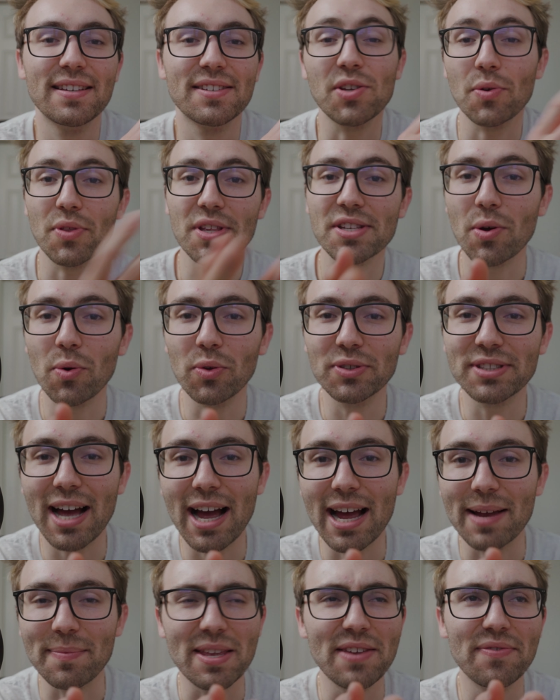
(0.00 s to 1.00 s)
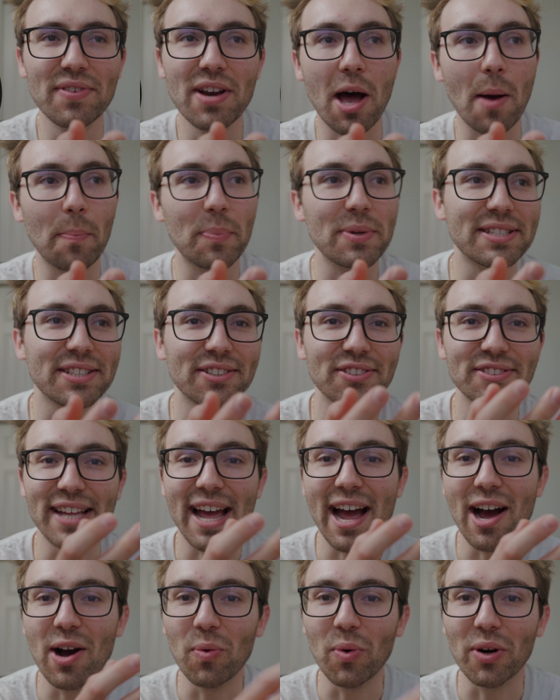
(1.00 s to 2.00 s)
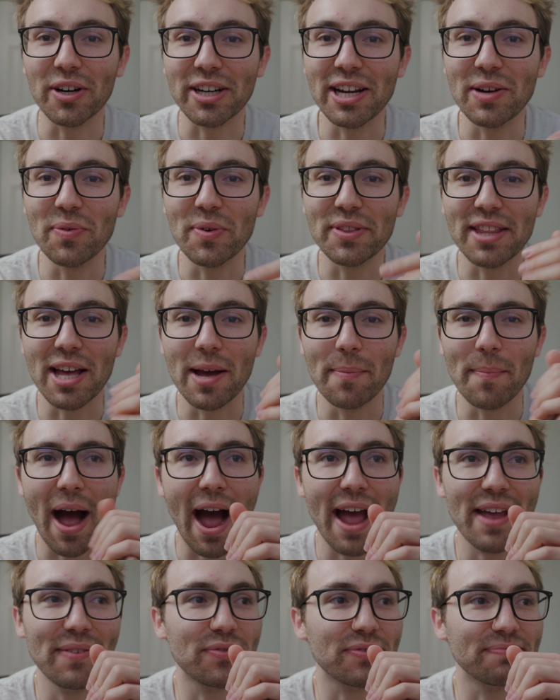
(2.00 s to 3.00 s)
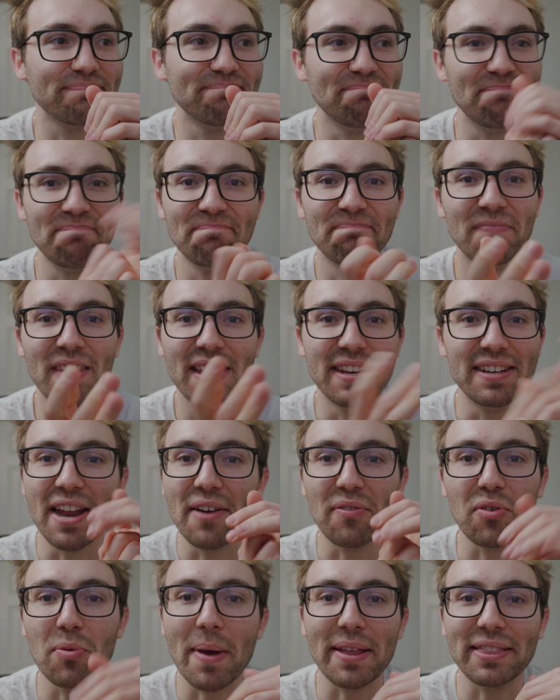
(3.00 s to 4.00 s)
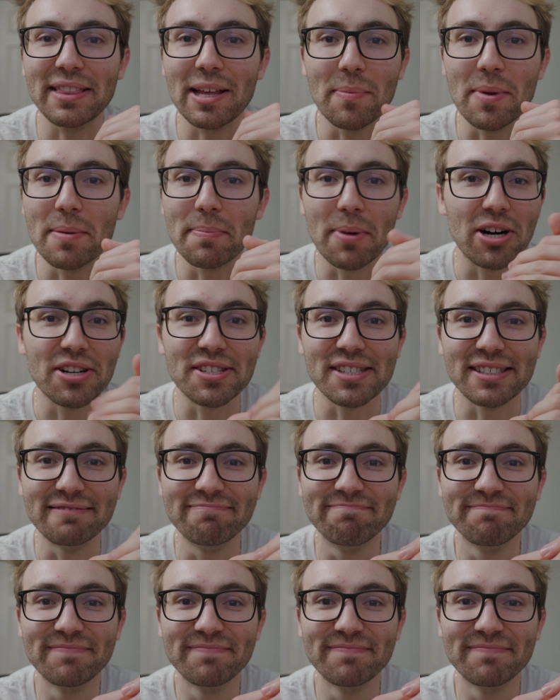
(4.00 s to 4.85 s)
so this whole time, even up until now working with them, I've never met them in person.